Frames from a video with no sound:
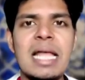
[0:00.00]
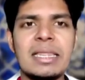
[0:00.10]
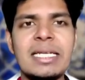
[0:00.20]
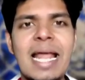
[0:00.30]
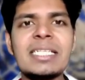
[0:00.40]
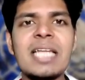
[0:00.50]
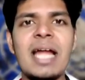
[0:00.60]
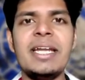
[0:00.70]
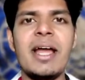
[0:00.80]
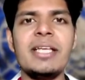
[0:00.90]
The next
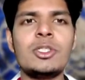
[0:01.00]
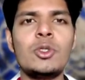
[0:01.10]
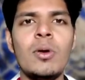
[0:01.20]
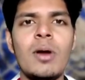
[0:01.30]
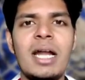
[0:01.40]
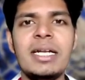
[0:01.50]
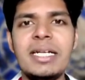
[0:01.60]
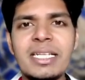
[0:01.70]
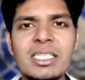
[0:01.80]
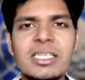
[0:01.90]
idea is to
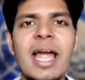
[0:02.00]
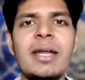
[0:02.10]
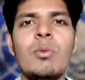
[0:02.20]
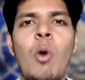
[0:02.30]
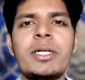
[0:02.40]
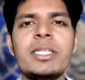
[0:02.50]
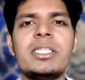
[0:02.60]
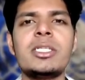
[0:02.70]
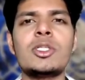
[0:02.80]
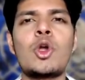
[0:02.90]
understand what is
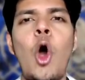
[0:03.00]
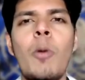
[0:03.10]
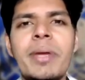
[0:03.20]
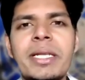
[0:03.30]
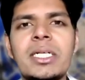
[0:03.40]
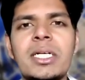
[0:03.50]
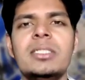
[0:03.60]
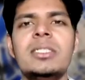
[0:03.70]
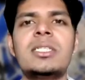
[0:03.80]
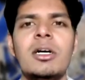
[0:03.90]
this common
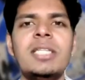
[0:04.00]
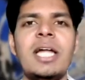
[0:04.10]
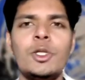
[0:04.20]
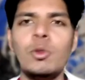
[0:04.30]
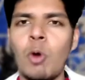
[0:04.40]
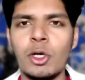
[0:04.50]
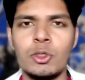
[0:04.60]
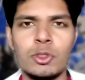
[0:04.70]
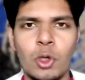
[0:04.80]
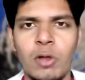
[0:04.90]
concern that you want
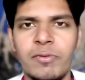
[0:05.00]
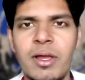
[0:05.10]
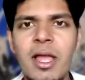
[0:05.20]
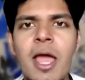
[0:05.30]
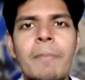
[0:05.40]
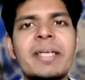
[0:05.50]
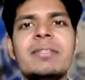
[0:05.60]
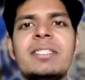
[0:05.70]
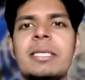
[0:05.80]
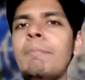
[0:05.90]
to solve.
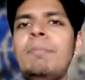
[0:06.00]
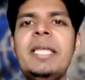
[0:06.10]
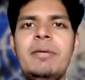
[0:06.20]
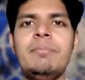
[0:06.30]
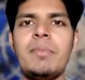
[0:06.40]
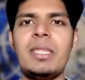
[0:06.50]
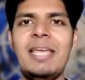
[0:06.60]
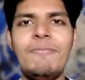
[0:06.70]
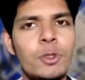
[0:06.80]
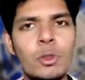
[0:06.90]
Because simply,
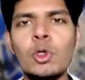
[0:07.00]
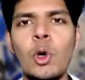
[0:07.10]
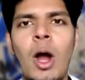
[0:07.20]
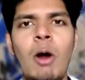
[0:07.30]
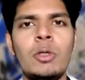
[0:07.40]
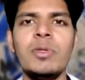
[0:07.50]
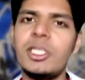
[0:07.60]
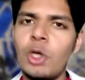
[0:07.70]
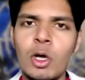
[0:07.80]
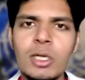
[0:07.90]
if you go out with
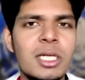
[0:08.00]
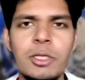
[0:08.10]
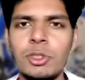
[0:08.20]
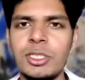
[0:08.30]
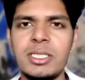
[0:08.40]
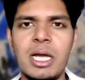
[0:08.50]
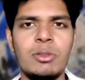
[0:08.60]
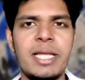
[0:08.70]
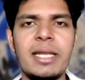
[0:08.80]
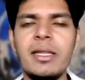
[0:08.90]
your solutions
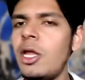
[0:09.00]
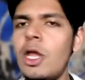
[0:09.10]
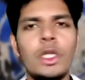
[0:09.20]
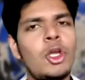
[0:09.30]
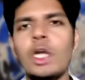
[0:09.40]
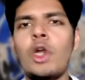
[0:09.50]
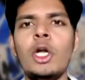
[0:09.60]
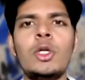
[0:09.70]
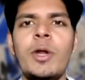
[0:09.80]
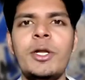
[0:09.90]
out there, you're
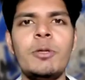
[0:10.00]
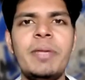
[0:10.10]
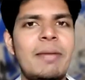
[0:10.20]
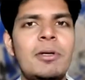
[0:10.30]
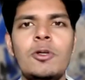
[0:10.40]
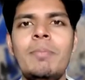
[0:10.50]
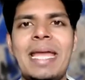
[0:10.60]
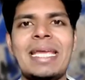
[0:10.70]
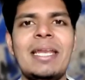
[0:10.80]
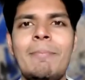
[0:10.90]
not going to be able to
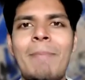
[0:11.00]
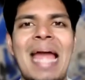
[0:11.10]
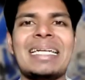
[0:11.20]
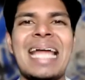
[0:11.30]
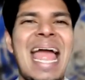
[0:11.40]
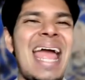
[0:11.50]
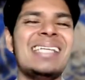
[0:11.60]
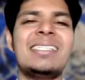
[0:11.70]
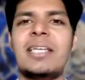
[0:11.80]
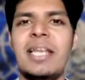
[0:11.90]
make an impact
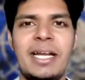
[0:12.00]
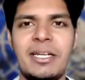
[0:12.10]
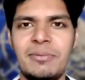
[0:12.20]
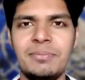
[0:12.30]
as great